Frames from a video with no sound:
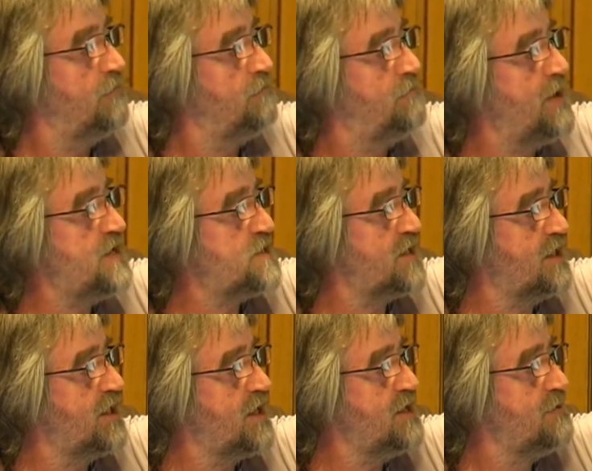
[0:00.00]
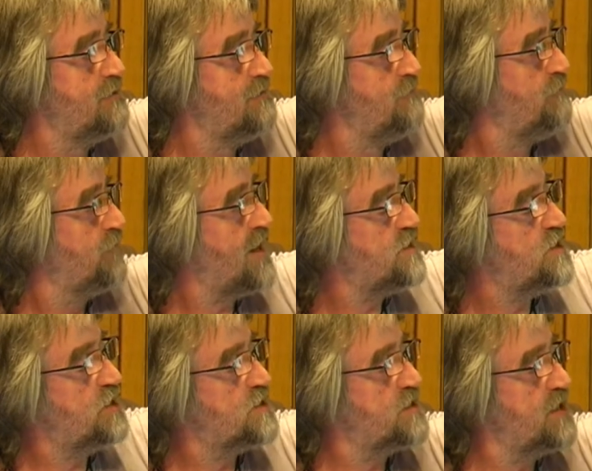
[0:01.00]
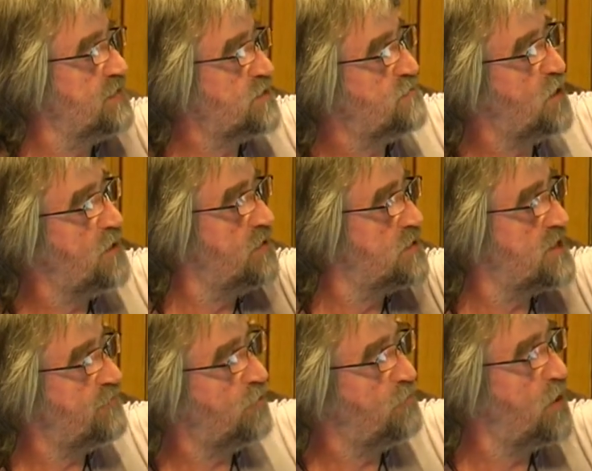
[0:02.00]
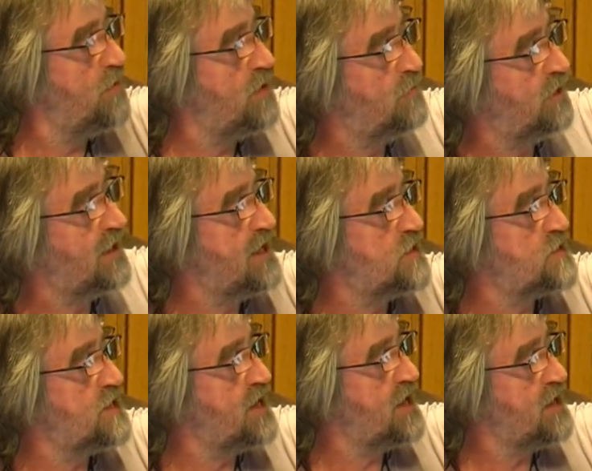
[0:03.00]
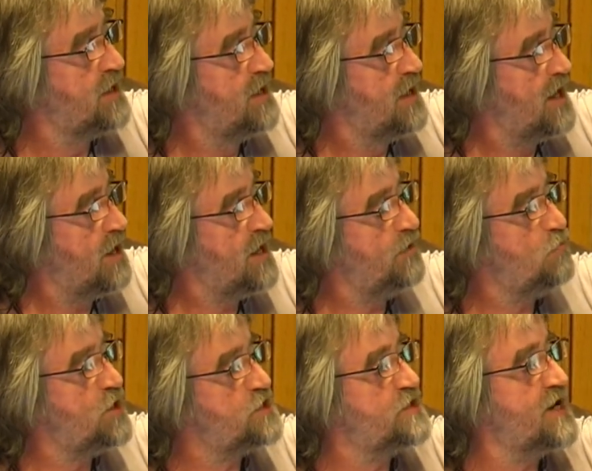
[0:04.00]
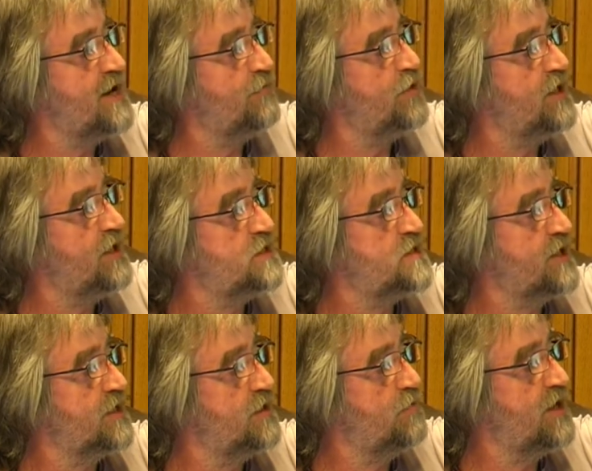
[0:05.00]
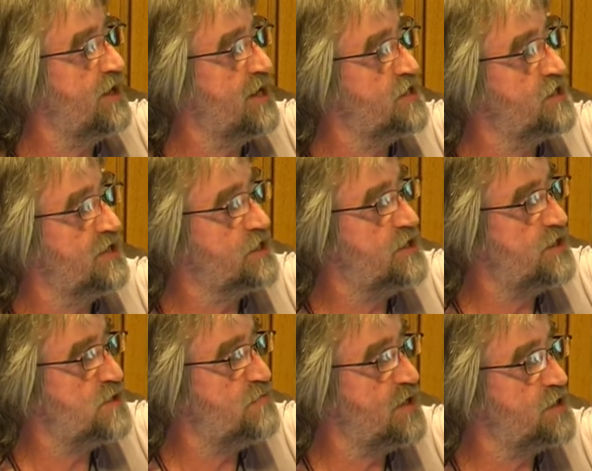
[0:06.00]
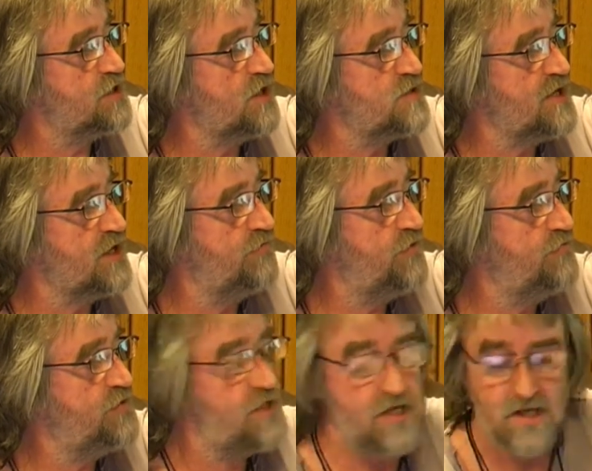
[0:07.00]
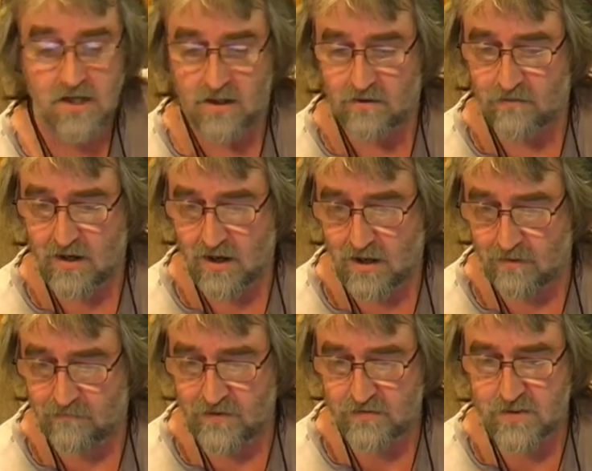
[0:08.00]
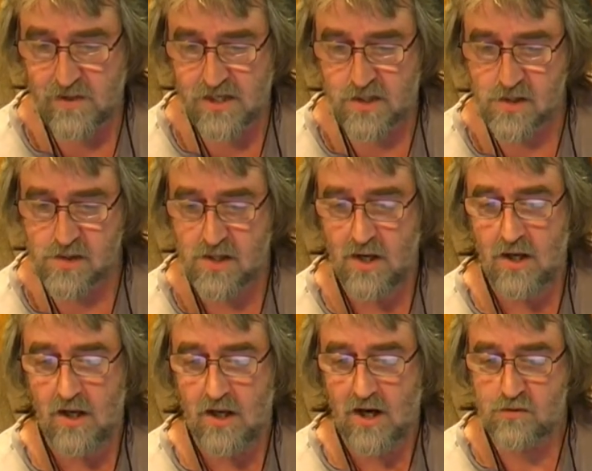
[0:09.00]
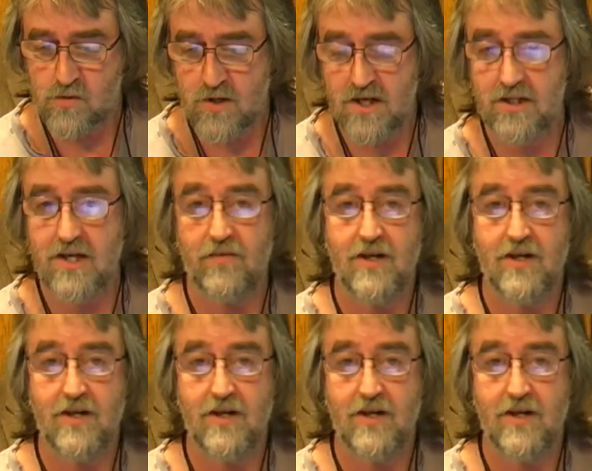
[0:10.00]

Basically, as you can see, there's per several permeable layers there in which they have already detected radiation. Actually, this picture goes down to fifty, uh, fifty metres. I was reading the other